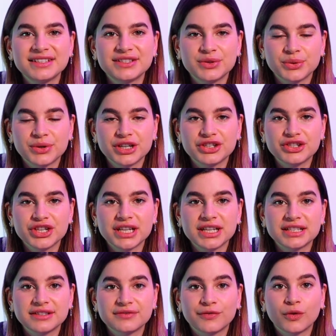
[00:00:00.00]
storage
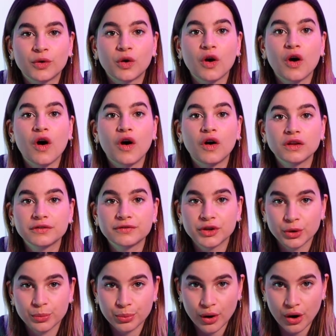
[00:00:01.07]
is for all of
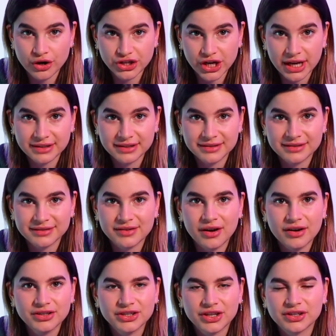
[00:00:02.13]
your projects,
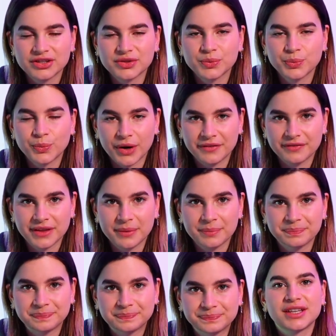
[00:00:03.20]
not just one of
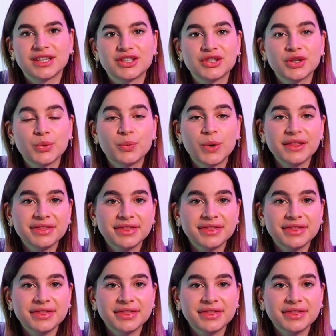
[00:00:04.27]
them. So what